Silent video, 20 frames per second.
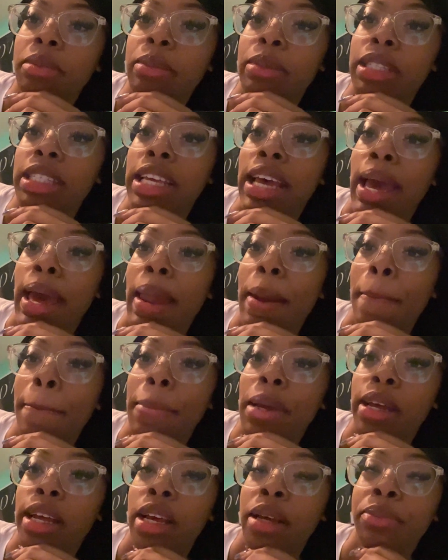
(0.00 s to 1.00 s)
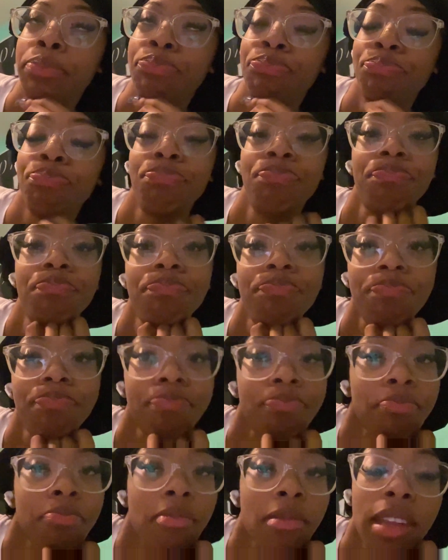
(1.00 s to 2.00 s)
Sad, but
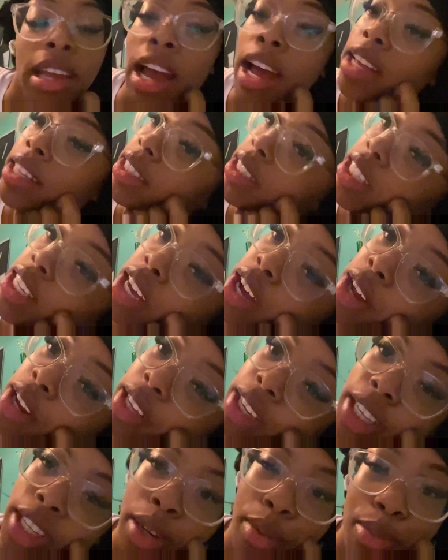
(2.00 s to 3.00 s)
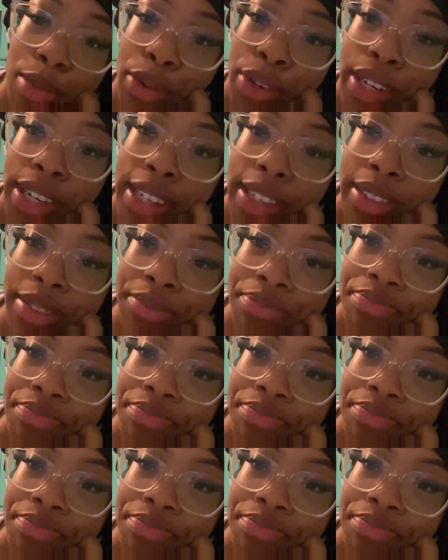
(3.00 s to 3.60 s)
I'll see y'all in the morning.